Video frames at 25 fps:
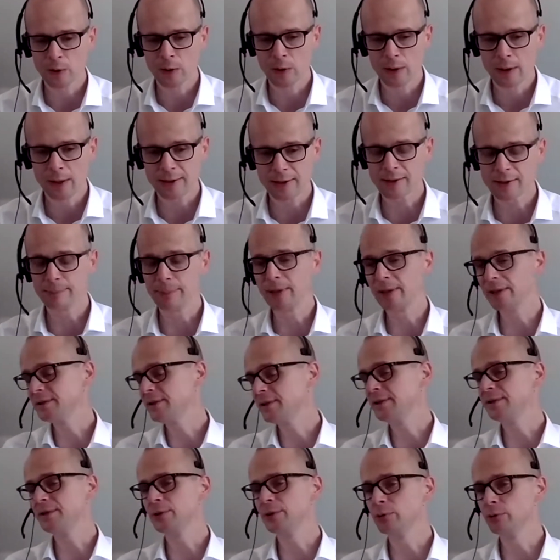its
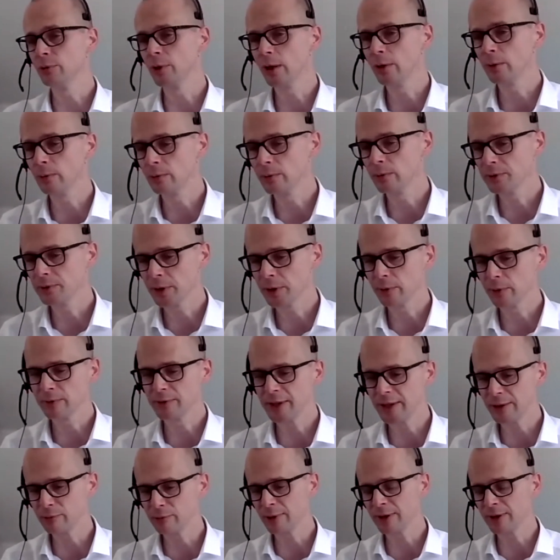ability to grow. So
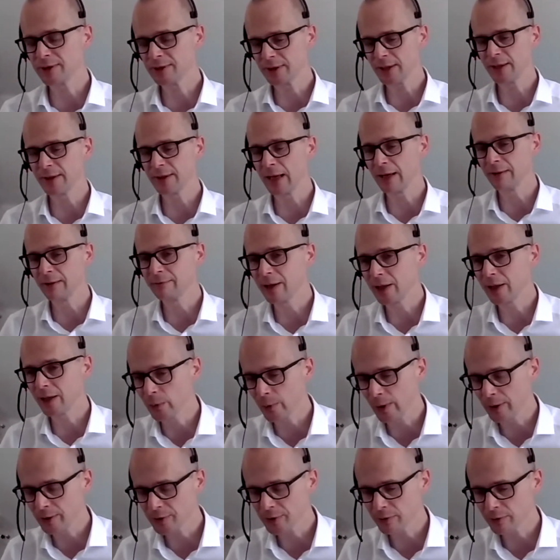de-risking that
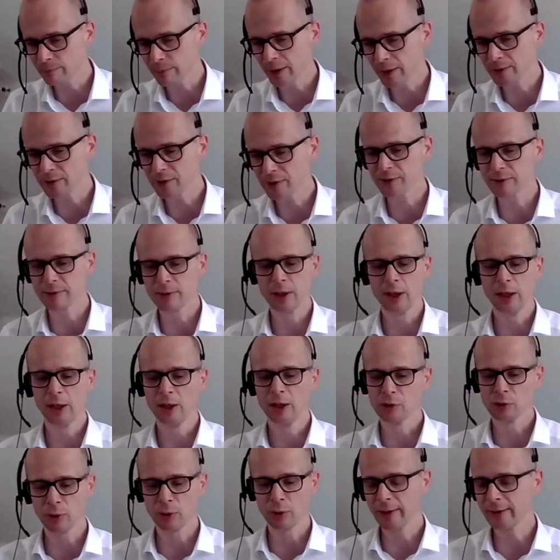valuation by just
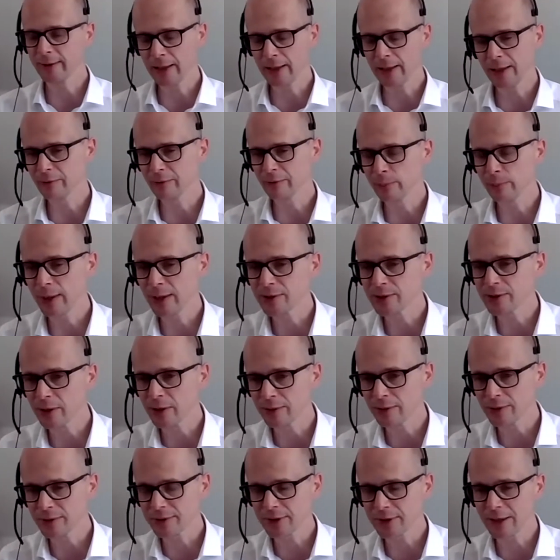trying their level best to
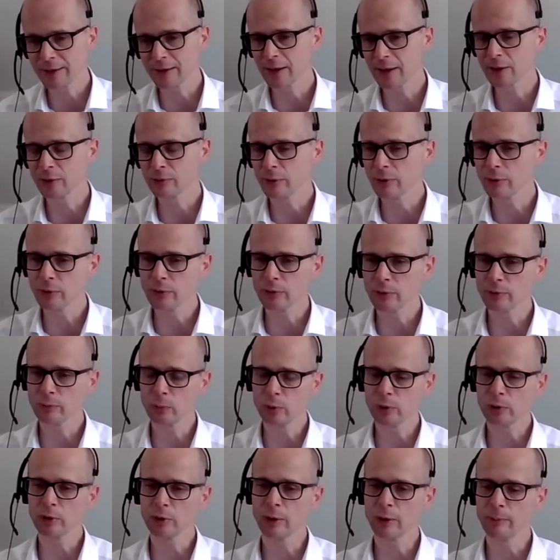understand that growth
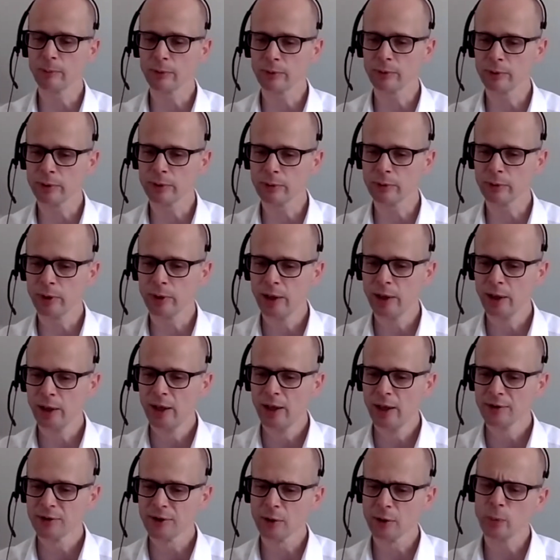will come through.
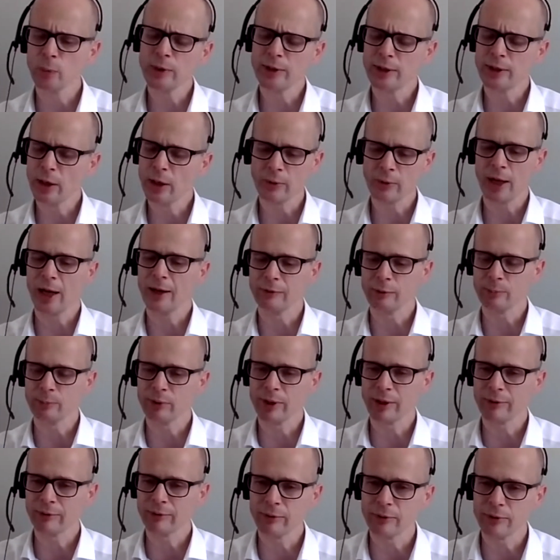So we don't have a
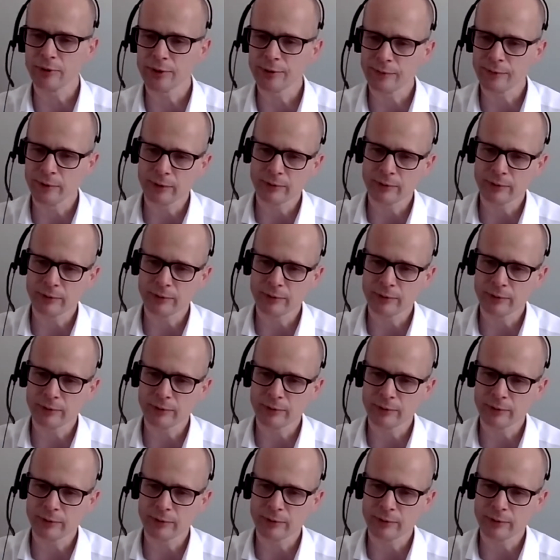preference for